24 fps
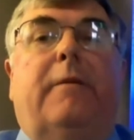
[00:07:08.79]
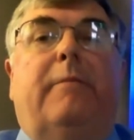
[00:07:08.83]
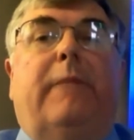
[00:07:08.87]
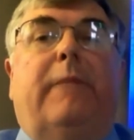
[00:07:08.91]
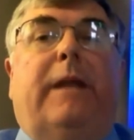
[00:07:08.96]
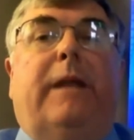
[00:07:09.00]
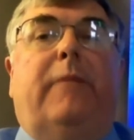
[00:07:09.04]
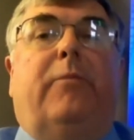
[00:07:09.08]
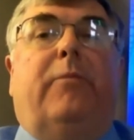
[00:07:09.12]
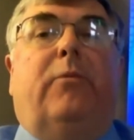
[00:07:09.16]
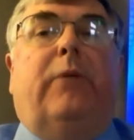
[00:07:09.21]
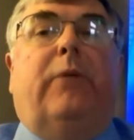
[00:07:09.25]

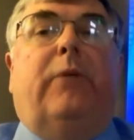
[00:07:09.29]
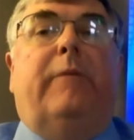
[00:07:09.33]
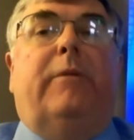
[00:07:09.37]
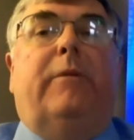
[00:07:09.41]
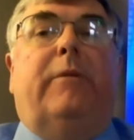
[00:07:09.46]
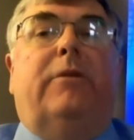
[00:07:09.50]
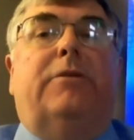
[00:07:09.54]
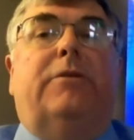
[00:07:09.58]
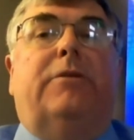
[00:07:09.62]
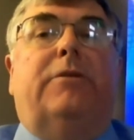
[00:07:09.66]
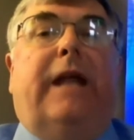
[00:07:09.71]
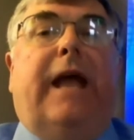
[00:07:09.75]
many
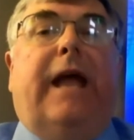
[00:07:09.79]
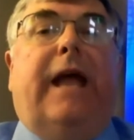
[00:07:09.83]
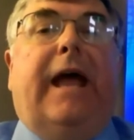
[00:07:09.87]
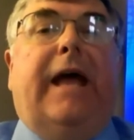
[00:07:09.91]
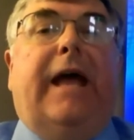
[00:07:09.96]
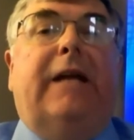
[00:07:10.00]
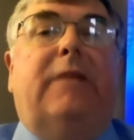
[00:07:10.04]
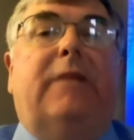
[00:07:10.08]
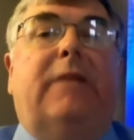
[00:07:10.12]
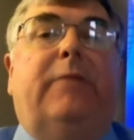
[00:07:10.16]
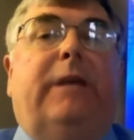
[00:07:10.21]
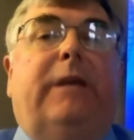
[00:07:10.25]
parameters that
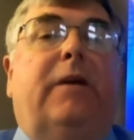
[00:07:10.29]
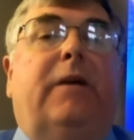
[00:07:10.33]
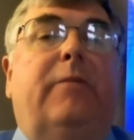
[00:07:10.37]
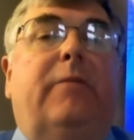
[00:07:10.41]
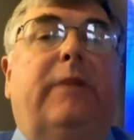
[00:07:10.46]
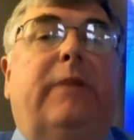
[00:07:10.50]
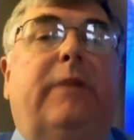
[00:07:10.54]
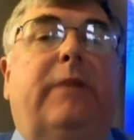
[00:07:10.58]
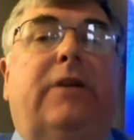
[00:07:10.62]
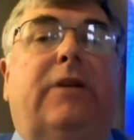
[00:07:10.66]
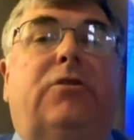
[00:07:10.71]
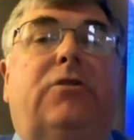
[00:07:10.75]
had to be
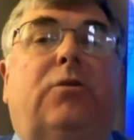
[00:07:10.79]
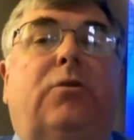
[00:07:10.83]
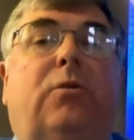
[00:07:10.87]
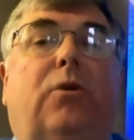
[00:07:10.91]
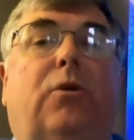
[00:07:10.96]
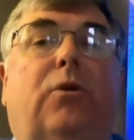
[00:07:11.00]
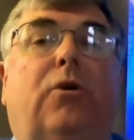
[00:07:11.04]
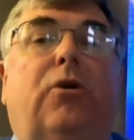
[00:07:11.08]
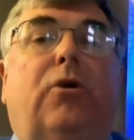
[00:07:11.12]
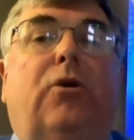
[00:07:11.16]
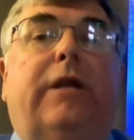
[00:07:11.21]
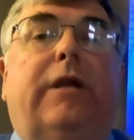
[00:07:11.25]
committed
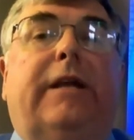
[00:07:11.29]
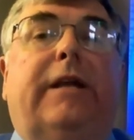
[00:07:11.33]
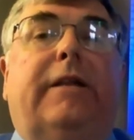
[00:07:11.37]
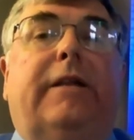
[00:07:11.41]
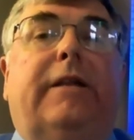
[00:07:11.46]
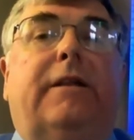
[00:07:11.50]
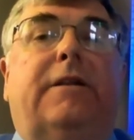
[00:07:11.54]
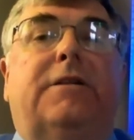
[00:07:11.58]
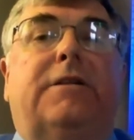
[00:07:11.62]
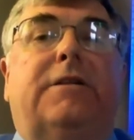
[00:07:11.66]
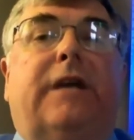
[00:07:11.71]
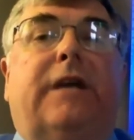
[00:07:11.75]
to early
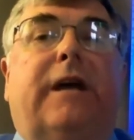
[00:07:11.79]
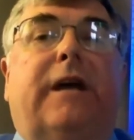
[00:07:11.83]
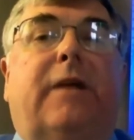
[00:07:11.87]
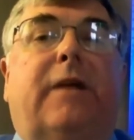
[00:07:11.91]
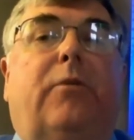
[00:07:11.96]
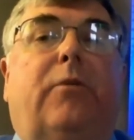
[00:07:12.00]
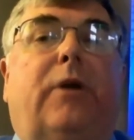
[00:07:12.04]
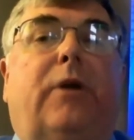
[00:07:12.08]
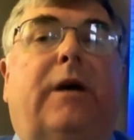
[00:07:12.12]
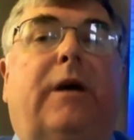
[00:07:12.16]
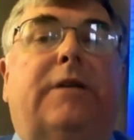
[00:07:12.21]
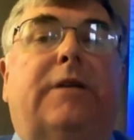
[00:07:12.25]
in the
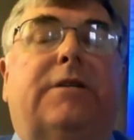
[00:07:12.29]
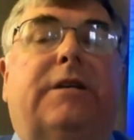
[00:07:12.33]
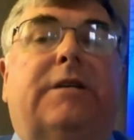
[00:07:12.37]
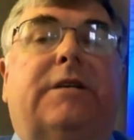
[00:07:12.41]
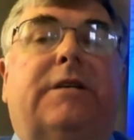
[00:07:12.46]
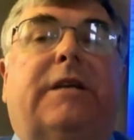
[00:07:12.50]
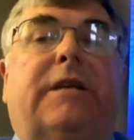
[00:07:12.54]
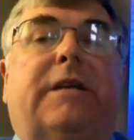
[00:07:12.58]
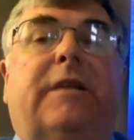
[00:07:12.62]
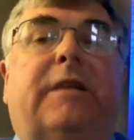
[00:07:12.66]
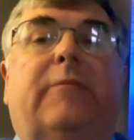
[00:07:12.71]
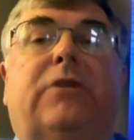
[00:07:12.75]
design
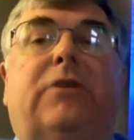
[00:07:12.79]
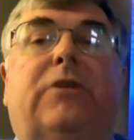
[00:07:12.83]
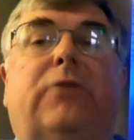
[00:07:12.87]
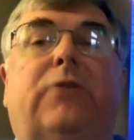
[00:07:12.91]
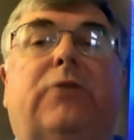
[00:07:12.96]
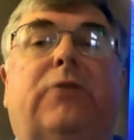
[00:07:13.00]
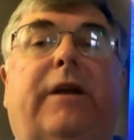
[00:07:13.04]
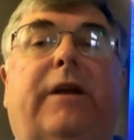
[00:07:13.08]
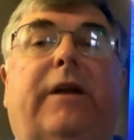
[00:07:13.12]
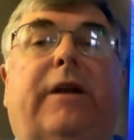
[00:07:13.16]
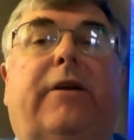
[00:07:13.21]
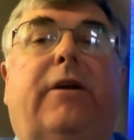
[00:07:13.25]
process can be
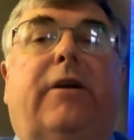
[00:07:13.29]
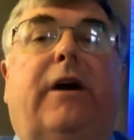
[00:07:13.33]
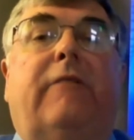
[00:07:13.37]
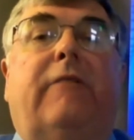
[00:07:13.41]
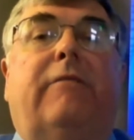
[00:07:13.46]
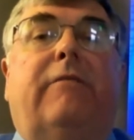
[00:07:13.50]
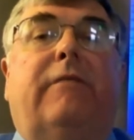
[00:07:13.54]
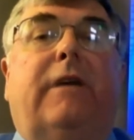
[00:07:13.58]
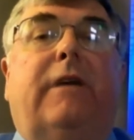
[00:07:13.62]
traded off.